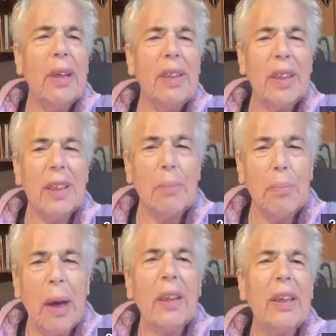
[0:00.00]
into the
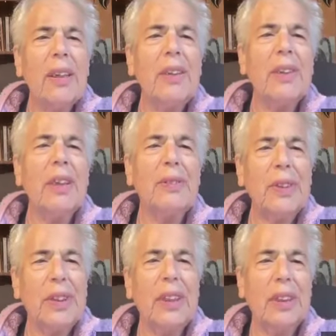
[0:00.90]
bellies of
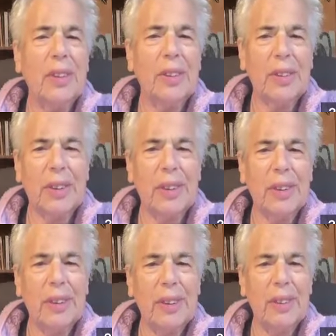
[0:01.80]
seals
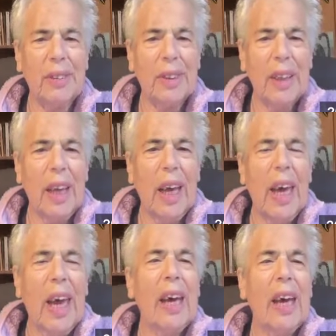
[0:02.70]

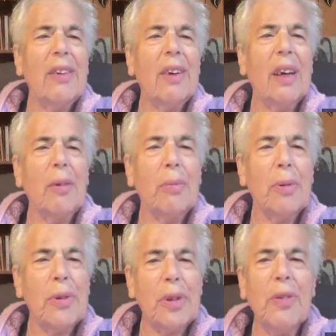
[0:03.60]
and
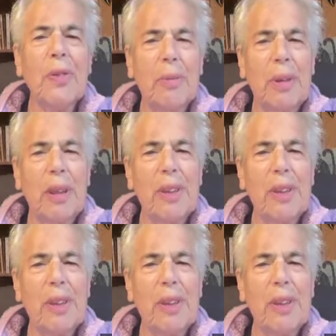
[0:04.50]
preserve them in